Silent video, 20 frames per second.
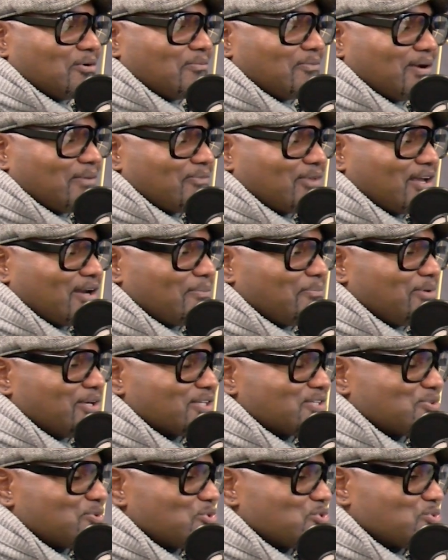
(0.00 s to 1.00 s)
I'm not a big
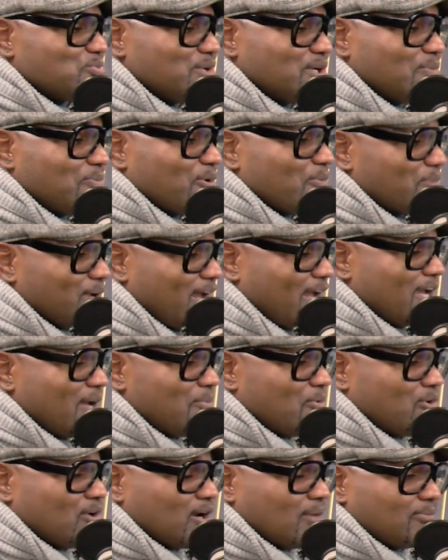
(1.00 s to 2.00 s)
social media person, but I'm
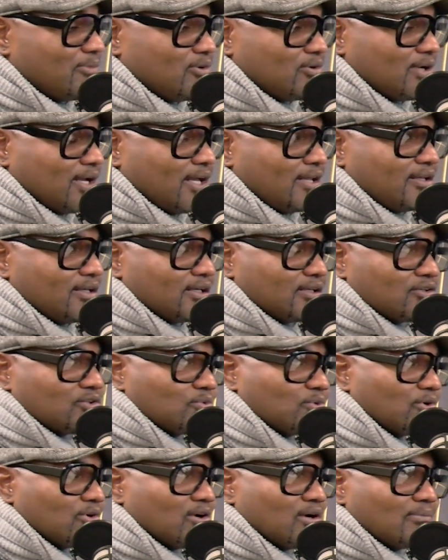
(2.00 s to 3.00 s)
on. I think
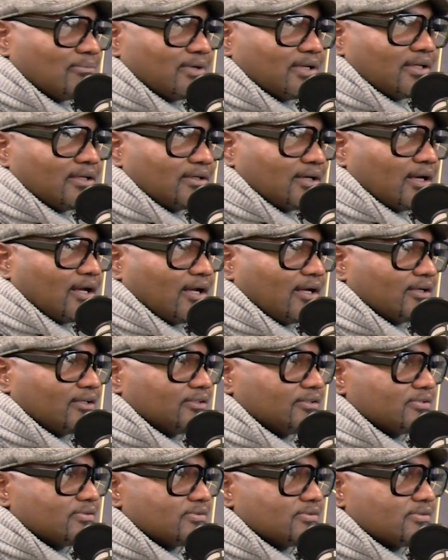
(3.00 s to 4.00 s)
Twitter. I'm at
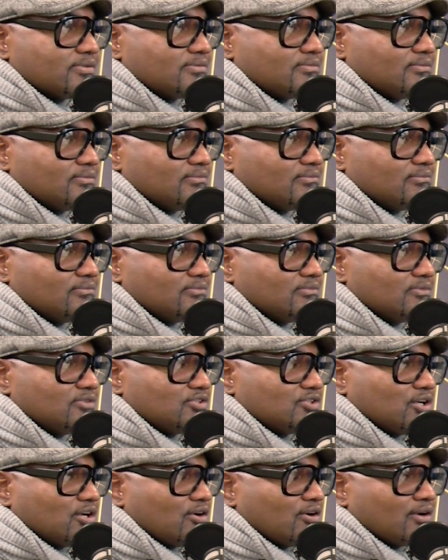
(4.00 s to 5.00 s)
Irons,
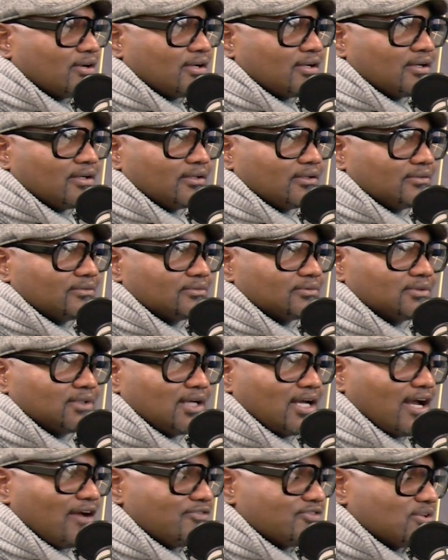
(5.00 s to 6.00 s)
Jarrett, and
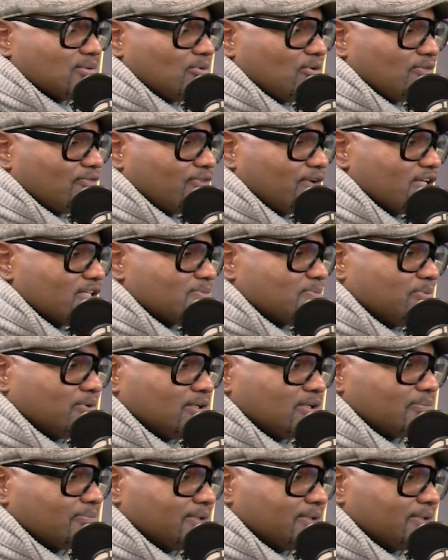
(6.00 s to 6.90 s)
obviously I'm on Facebook.